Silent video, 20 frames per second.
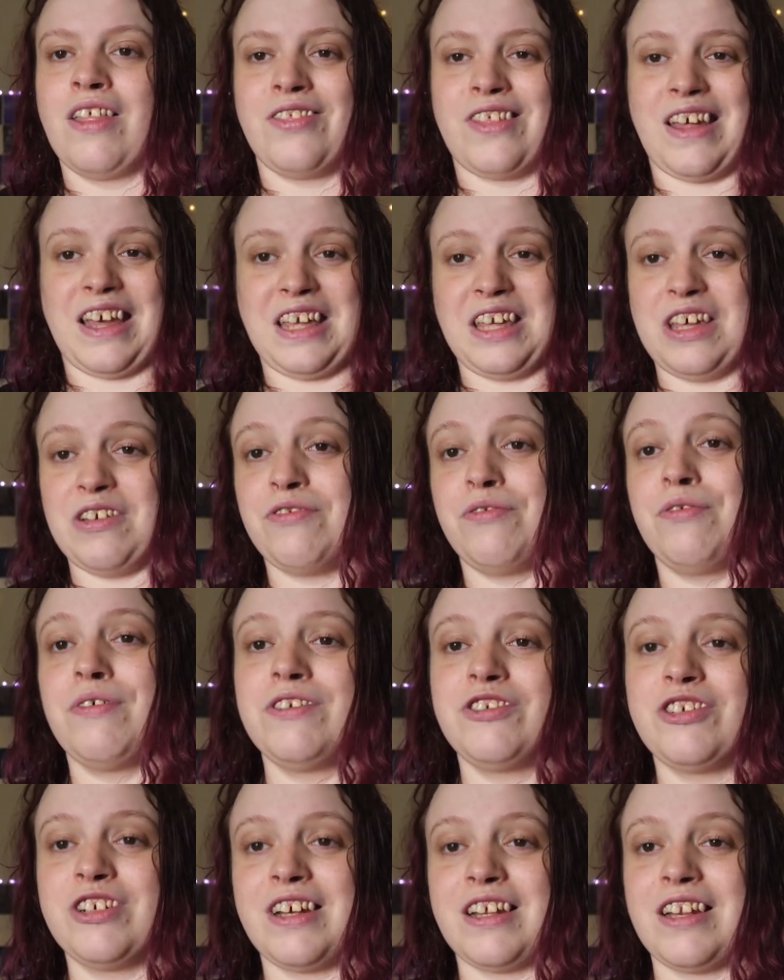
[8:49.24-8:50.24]
Thank you for
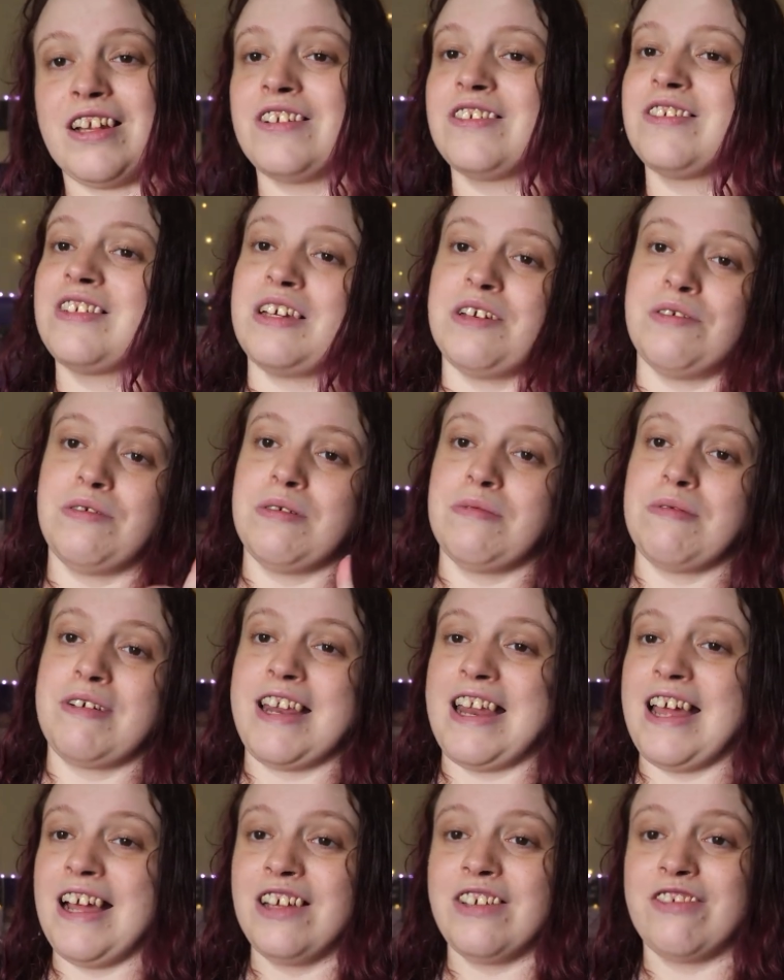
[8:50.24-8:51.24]
watching, and I'll see you in
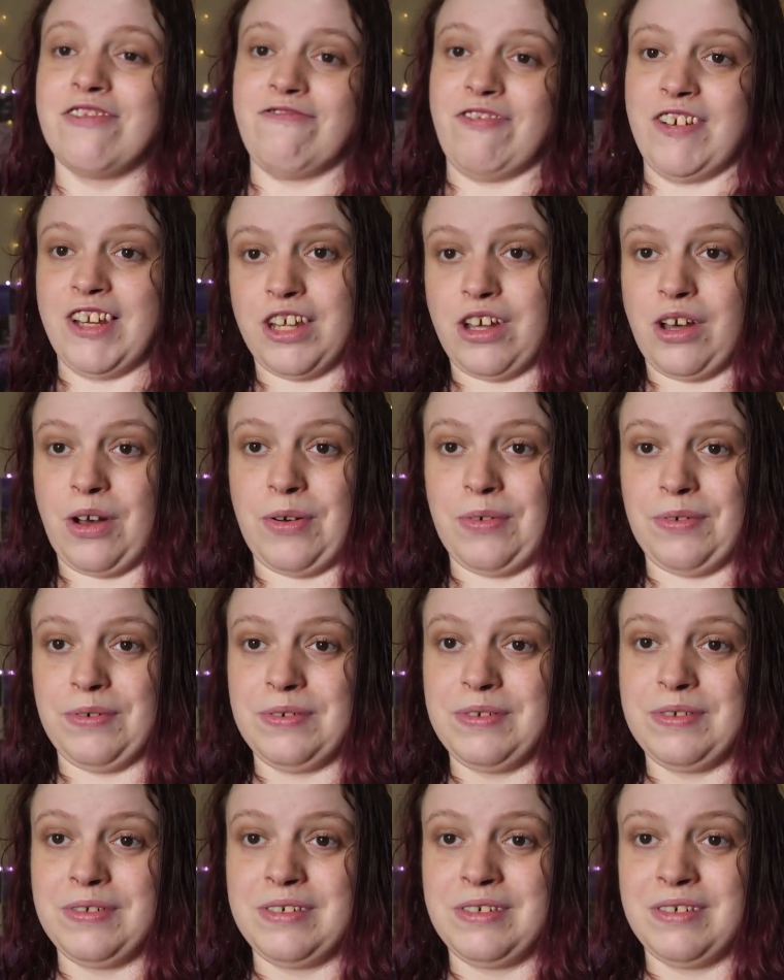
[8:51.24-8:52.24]
my next
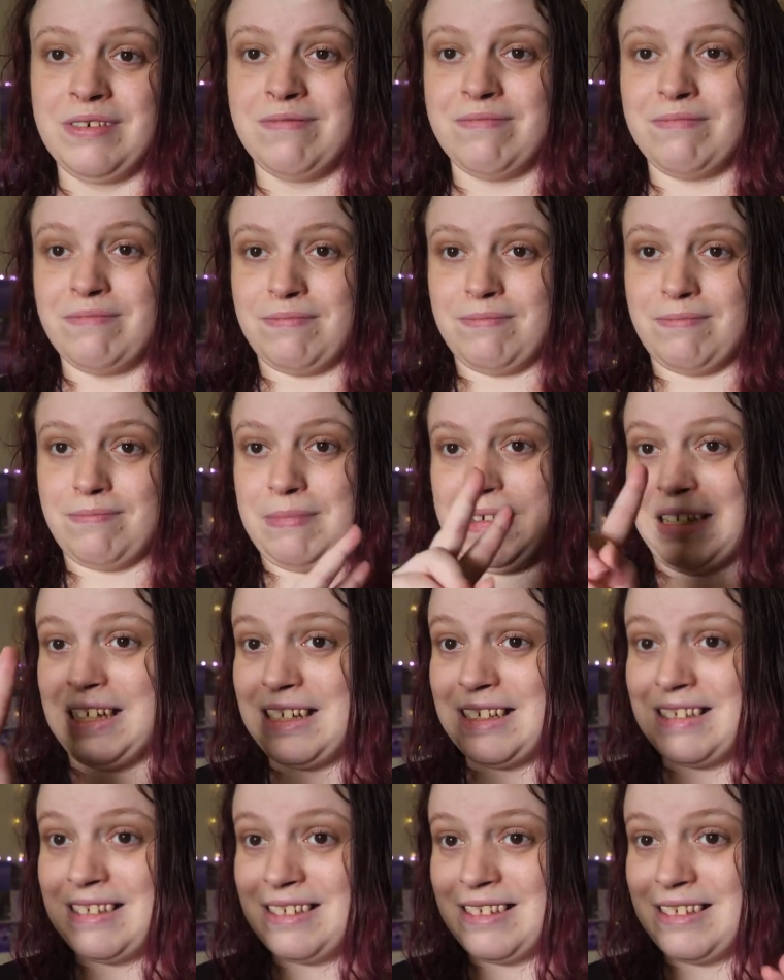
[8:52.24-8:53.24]
video.
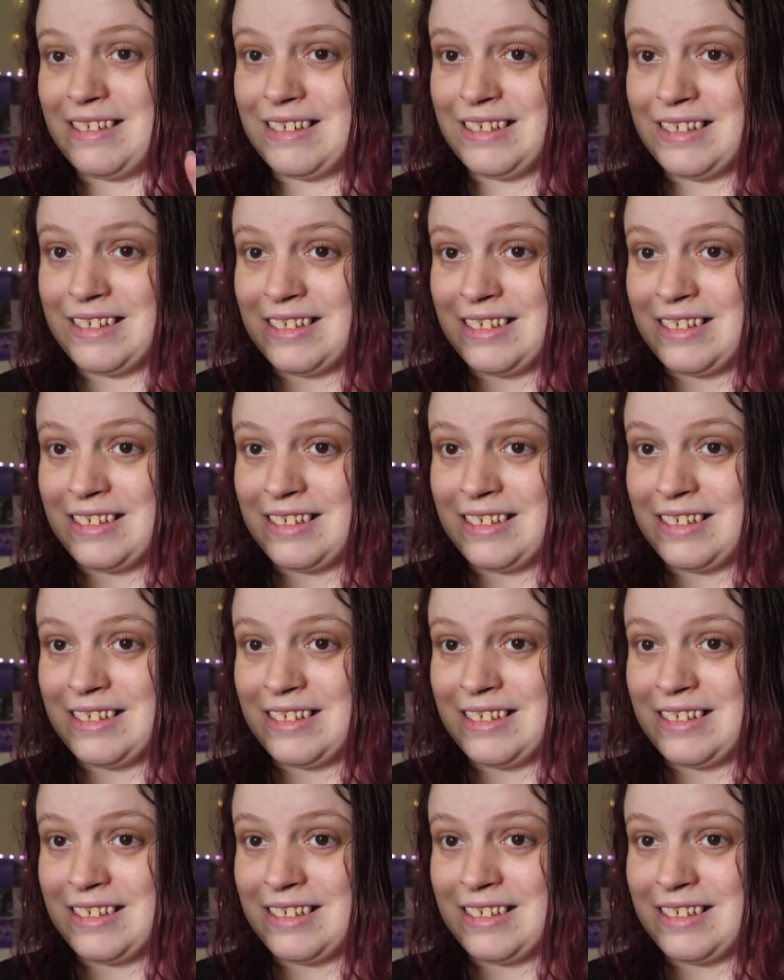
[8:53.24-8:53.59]
Peace.